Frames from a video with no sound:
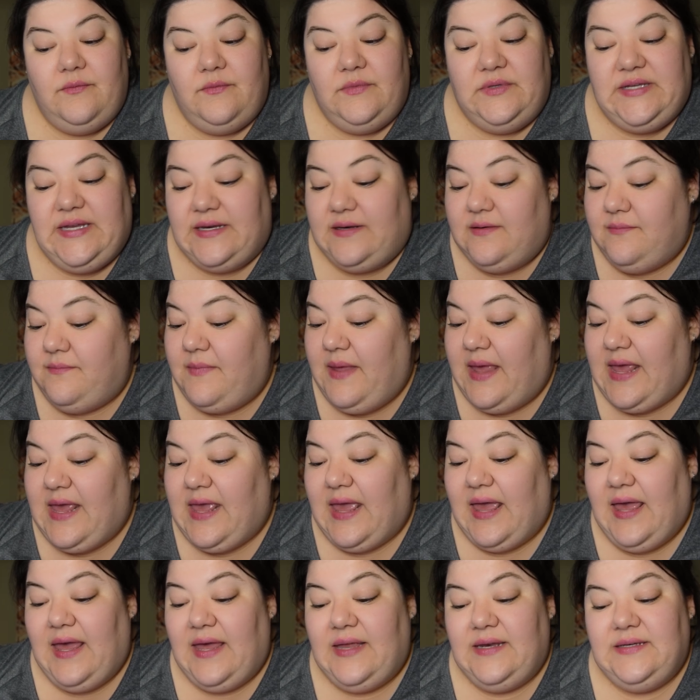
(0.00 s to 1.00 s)
didn't make
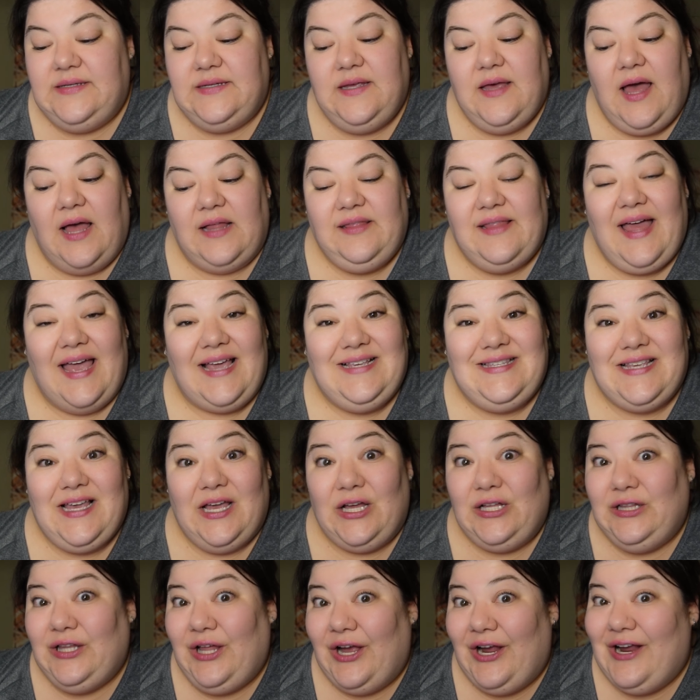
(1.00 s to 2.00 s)
it, Eliza
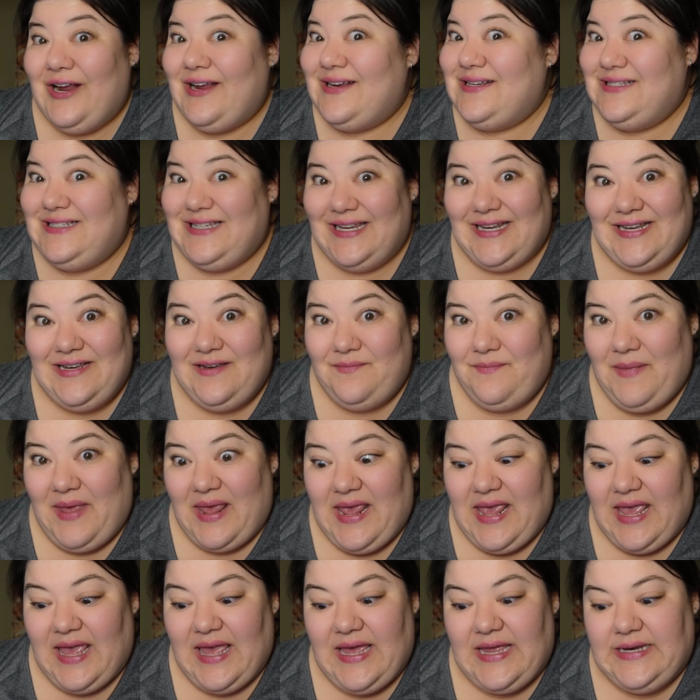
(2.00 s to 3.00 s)
Clark didn't
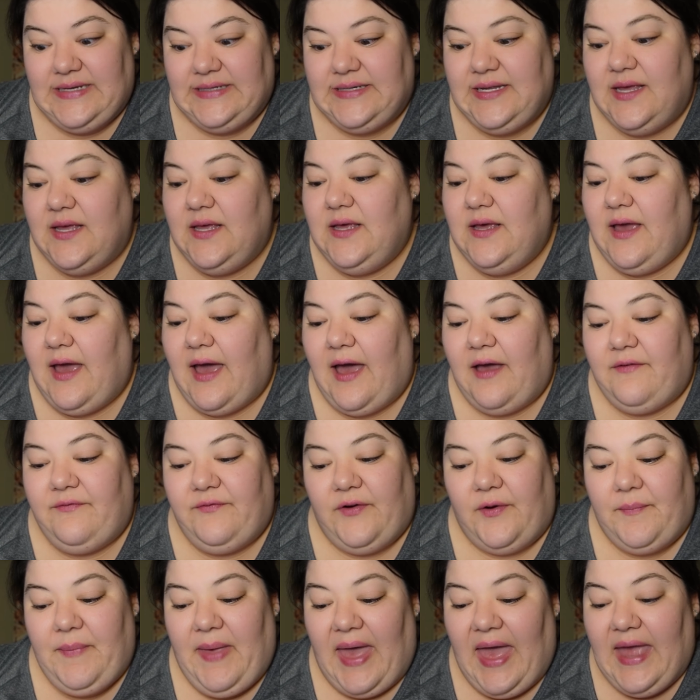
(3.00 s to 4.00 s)
make it
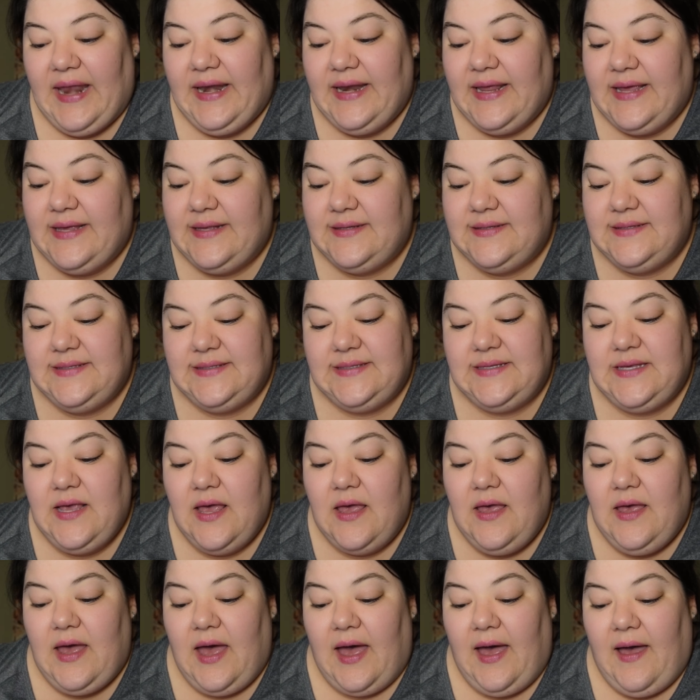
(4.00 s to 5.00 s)
for Penance,
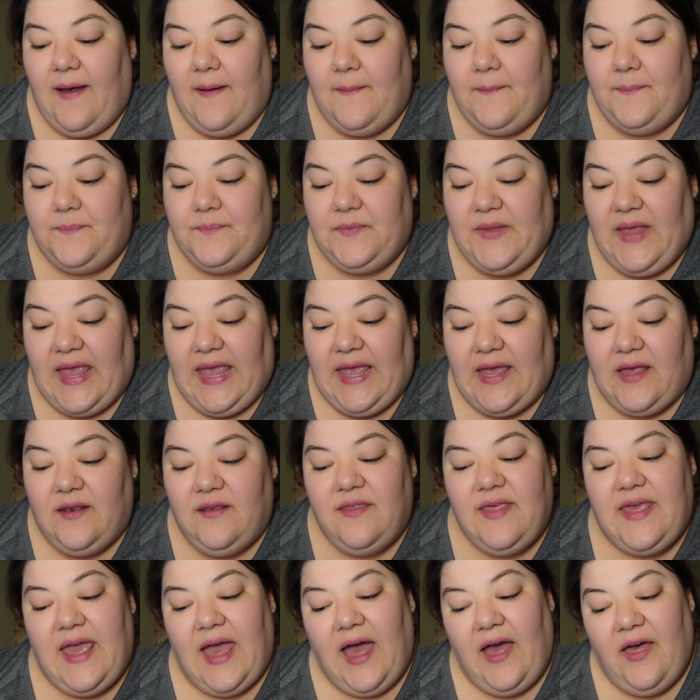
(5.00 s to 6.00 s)
and
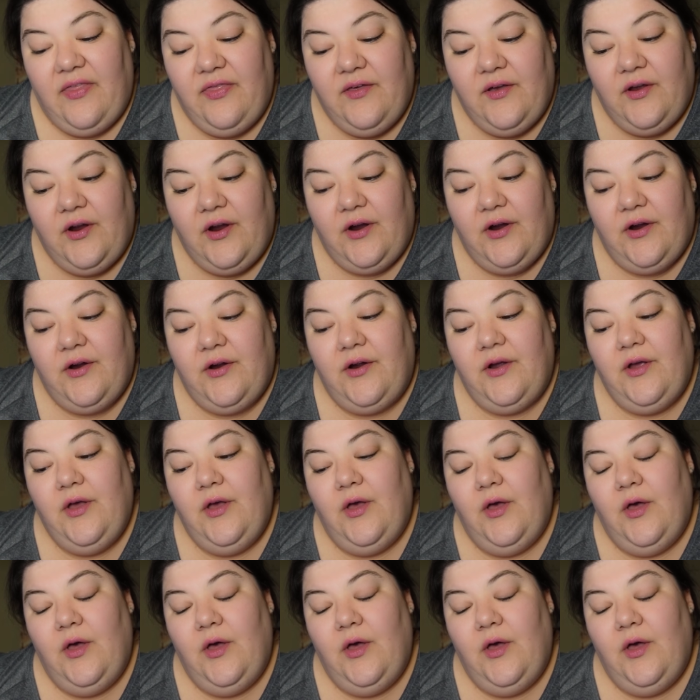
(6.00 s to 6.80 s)
the other